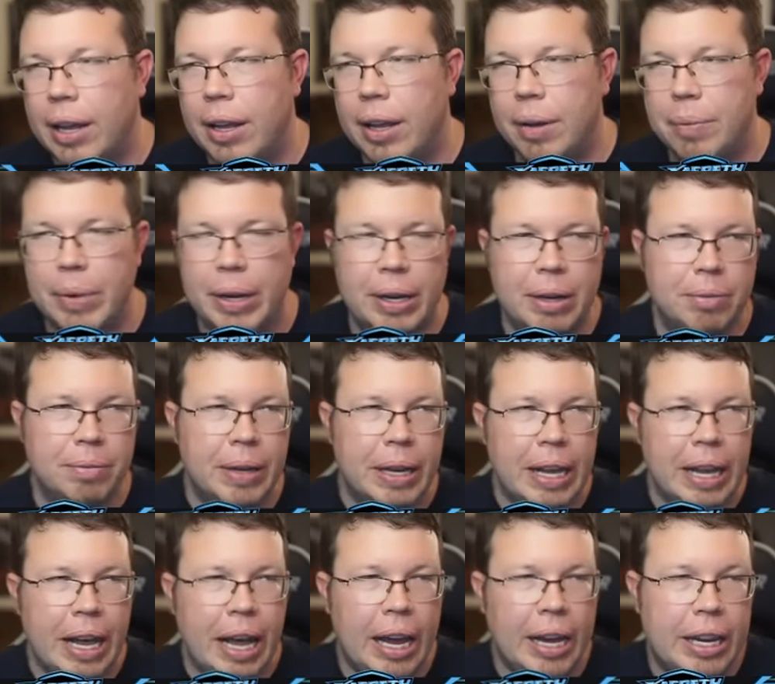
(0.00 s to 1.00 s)
I mean,
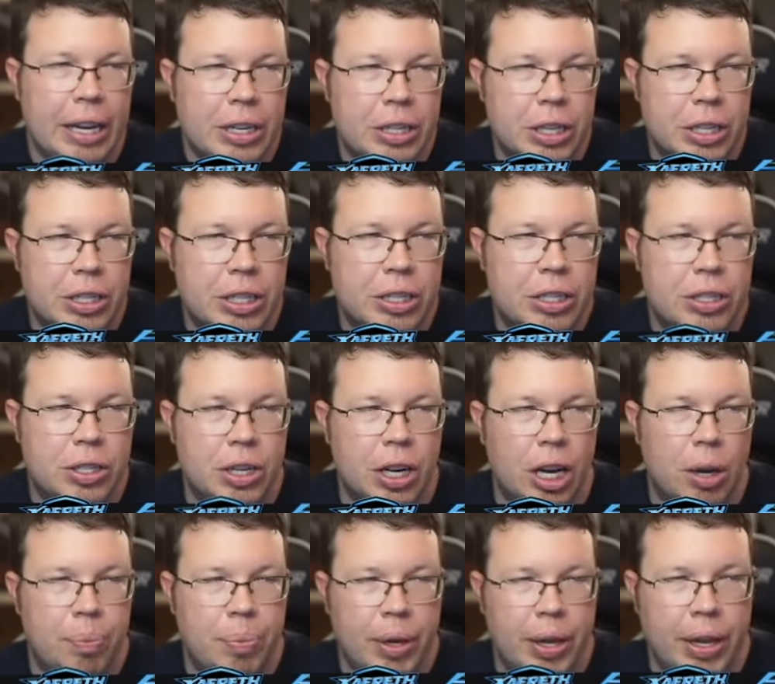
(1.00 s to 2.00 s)
I could just
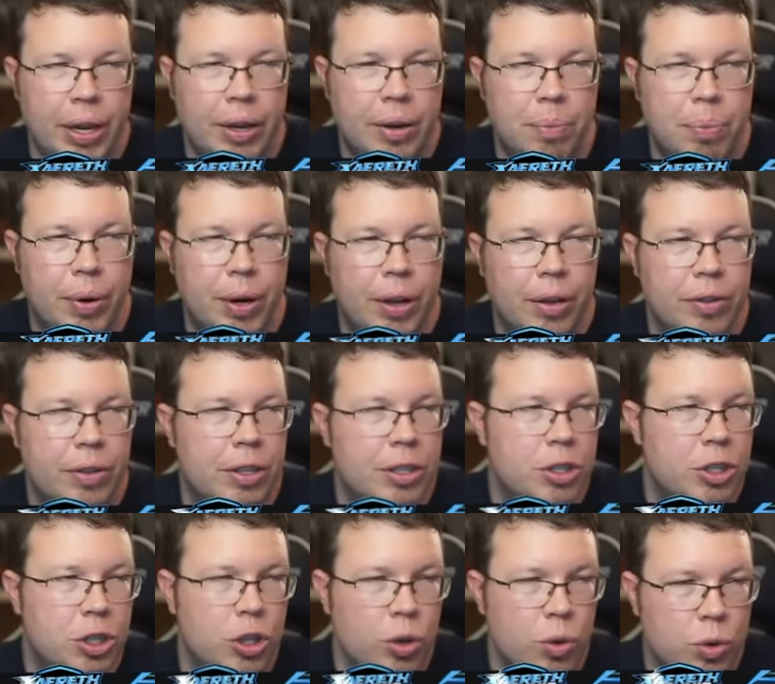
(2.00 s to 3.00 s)
stop and
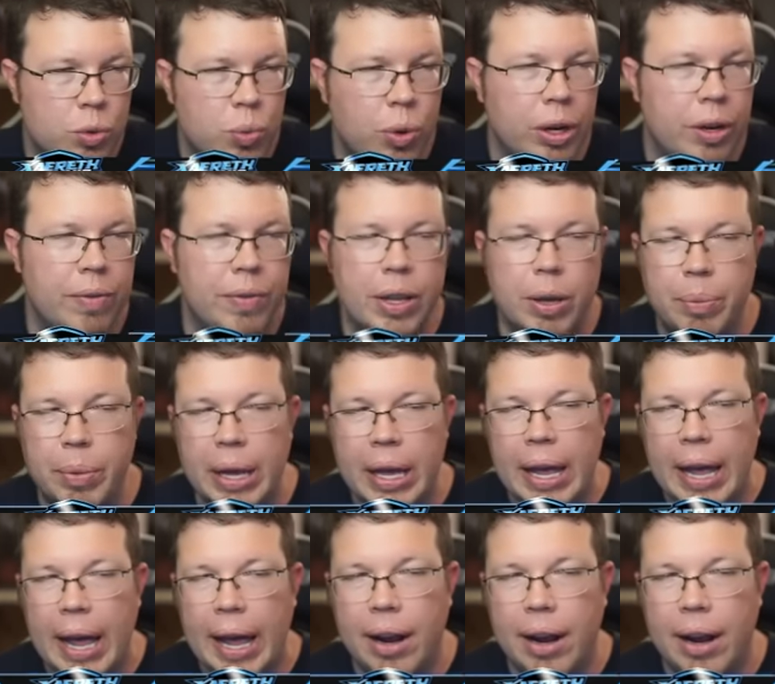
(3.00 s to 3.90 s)
choose one of them,